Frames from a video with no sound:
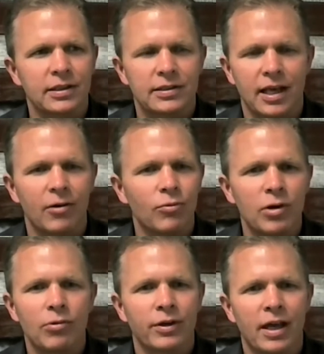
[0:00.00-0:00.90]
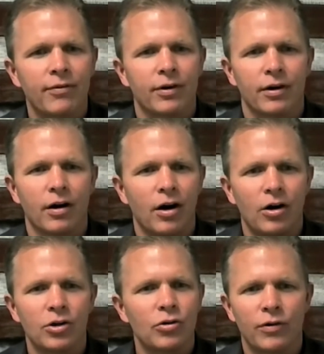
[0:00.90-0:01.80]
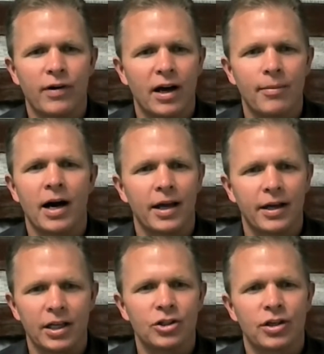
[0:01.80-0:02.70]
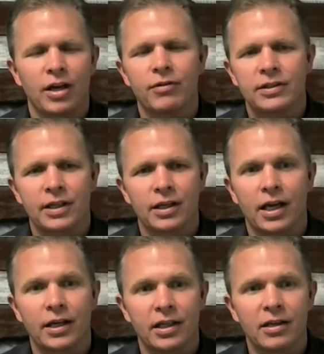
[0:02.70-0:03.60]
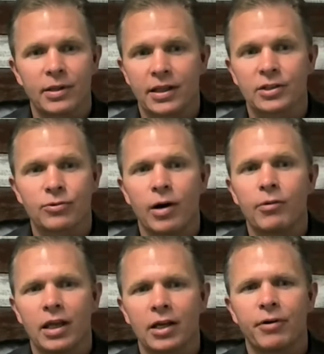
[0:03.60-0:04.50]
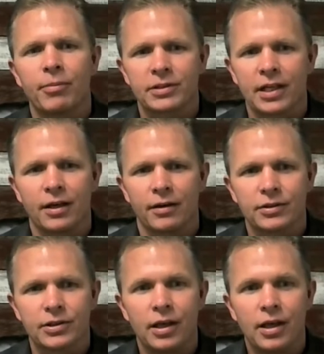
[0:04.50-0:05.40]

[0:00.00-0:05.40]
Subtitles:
is that we will never all unify behind each and every single idea, but that's why we elect representatives.